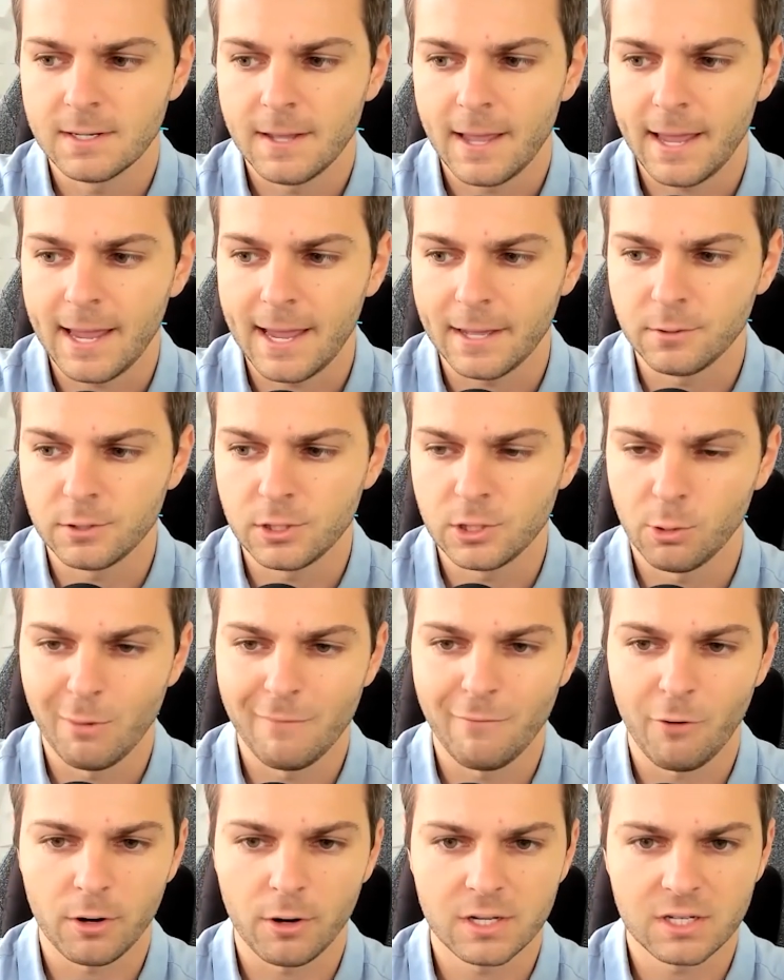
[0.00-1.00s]
And, you know,
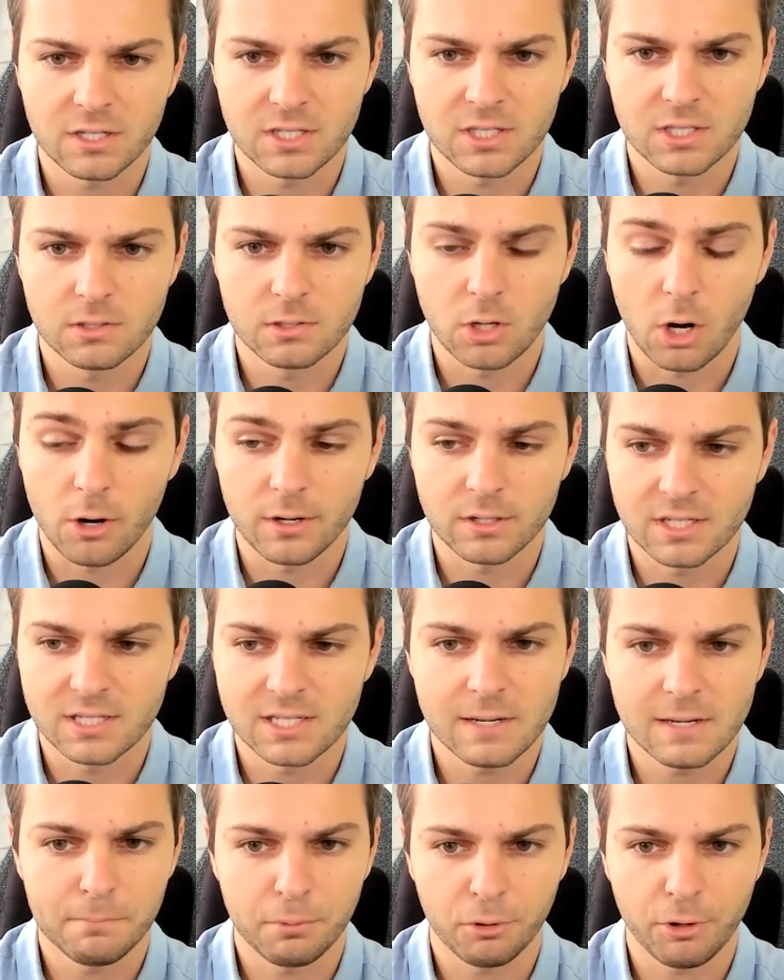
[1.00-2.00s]
we've already started to
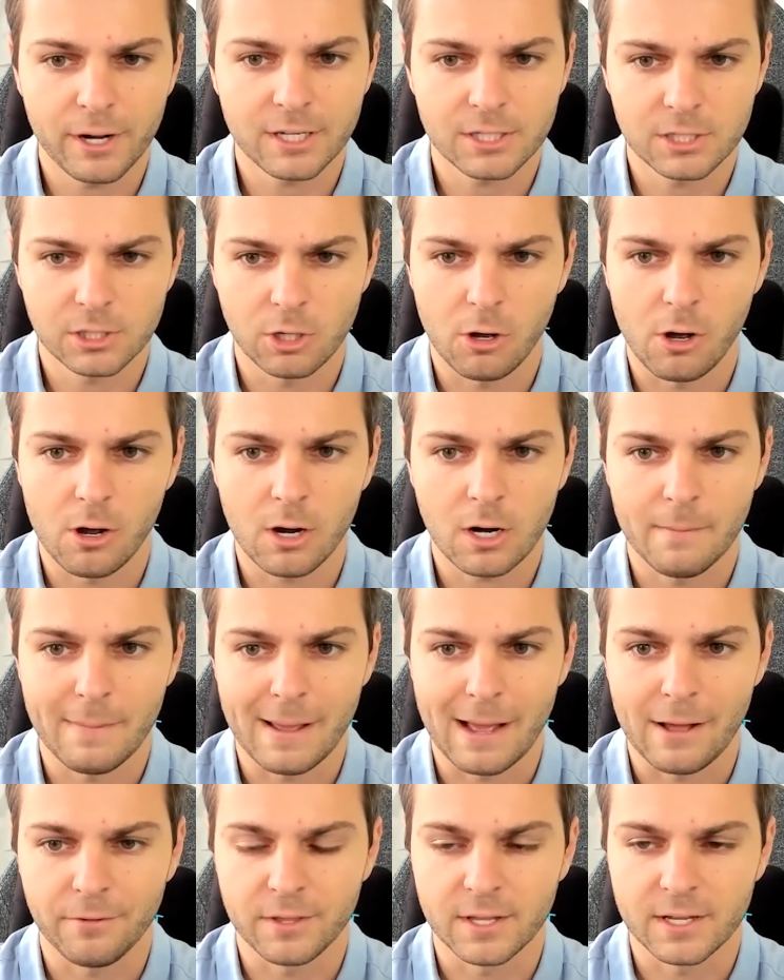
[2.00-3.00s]
see BRICS talk
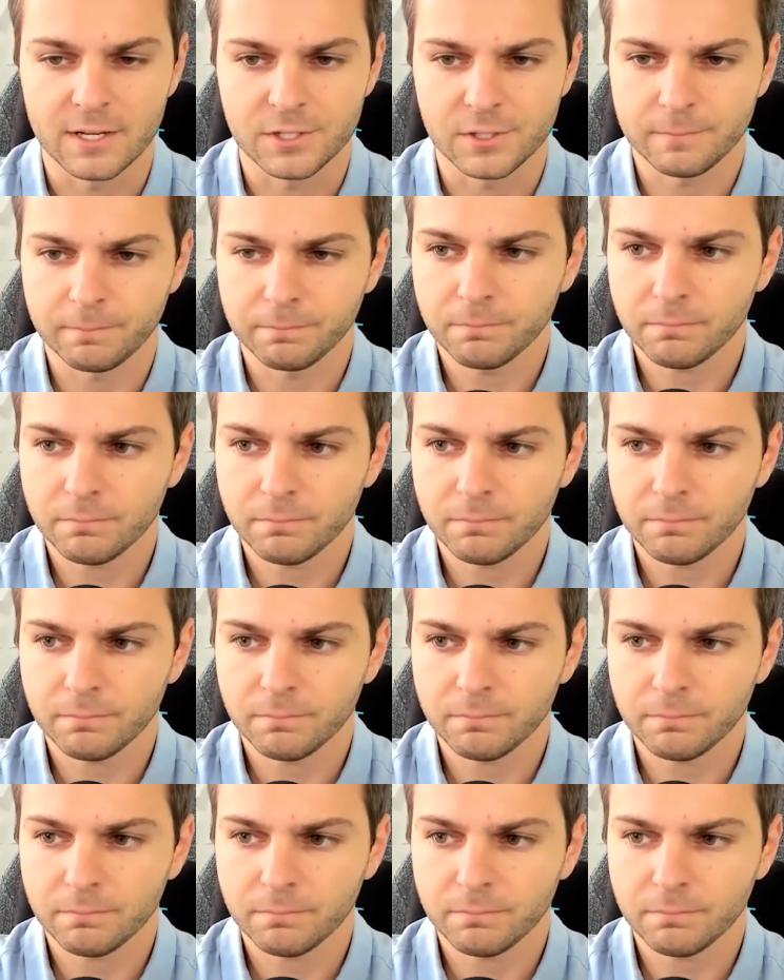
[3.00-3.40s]
about this